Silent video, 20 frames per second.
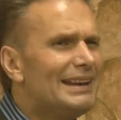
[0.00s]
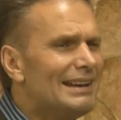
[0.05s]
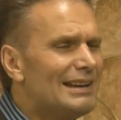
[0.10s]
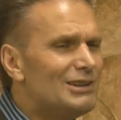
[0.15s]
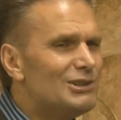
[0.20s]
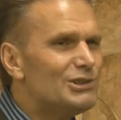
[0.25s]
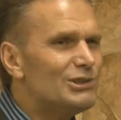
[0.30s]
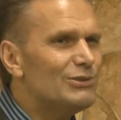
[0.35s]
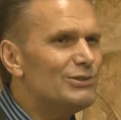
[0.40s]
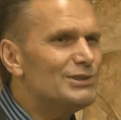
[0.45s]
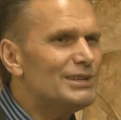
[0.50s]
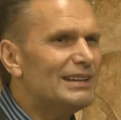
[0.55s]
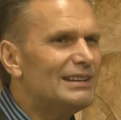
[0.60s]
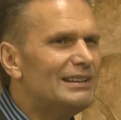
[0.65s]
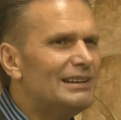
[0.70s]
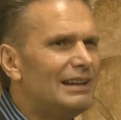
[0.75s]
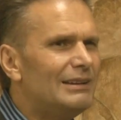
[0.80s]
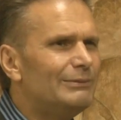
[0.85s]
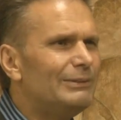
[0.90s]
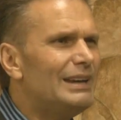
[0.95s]
and choosing,
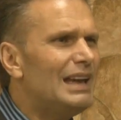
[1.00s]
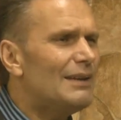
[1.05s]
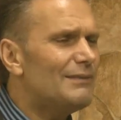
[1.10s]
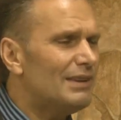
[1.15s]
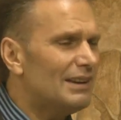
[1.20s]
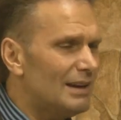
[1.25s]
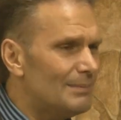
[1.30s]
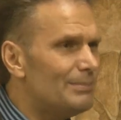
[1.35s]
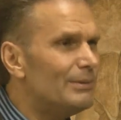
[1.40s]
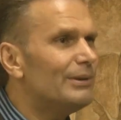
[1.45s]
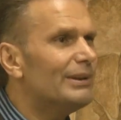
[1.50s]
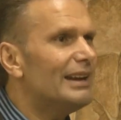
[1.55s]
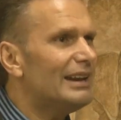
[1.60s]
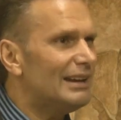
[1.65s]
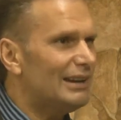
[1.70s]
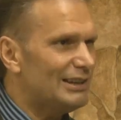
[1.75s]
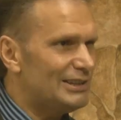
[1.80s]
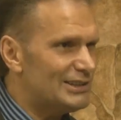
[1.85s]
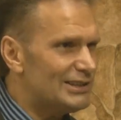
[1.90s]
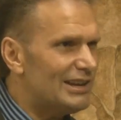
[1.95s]
and we have a couple
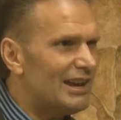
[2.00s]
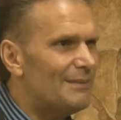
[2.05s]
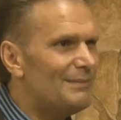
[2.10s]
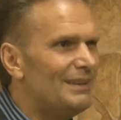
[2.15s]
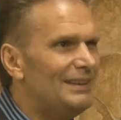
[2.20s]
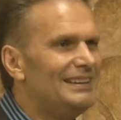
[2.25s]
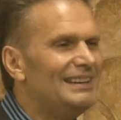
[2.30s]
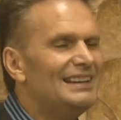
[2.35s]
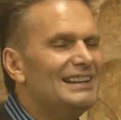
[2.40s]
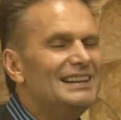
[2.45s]
gigs coming,